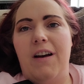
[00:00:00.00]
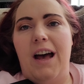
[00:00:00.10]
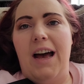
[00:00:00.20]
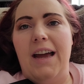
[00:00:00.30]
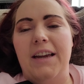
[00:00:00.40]

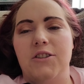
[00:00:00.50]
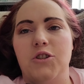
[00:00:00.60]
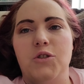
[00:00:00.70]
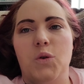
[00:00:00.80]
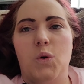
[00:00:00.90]
I
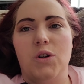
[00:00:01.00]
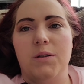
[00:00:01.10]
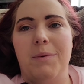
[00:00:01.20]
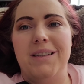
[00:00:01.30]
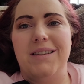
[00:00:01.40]
just
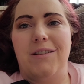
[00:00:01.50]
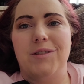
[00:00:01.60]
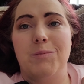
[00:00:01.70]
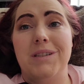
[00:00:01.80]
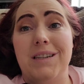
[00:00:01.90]
ordered myself
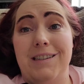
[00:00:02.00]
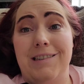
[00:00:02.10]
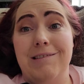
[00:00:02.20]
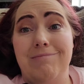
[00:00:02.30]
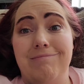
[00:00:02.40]
some
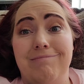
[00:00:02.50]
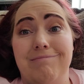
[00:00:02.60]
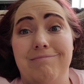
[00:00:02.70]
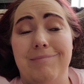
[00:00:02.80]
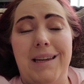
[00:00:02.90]
dinner
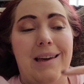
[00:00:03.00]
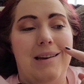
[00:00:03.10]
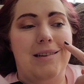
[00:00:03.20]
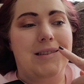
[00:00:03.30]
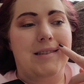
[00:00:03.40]

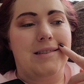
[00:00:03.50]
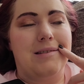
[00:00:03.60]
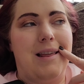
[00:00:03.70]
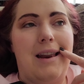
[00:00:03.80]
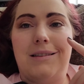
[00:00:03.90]
because
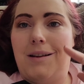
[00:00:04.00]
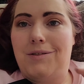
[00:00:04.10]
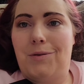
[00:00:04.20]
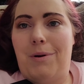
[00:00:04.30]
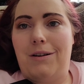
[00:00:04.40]
that is
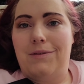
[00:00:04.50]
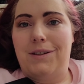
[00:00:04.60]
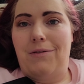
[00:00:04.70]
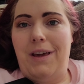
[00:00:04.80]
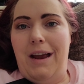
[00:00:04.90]
also part of
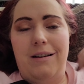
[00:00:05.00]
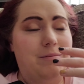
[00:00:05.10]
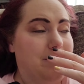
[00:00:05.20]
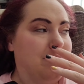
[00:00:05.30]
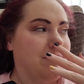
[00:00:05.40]
self care.
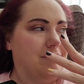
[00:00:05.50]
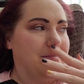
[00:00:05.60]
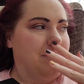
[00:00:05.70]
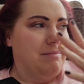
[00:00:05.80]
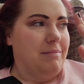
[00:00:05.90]

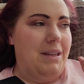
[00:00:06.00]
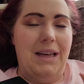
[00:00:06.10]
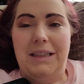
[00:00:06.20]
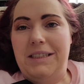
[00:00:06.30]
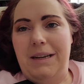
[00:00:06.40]

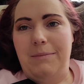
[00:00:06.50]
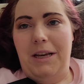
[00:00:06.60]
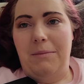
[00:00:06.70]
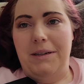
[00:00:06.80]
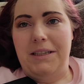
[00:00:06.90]
At least I'm
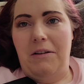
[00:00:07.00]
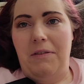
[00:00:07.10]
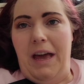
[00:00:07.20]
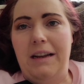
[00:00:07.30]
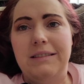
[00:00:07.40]
telling myself
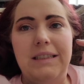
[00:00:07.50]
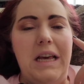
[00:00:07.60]
that.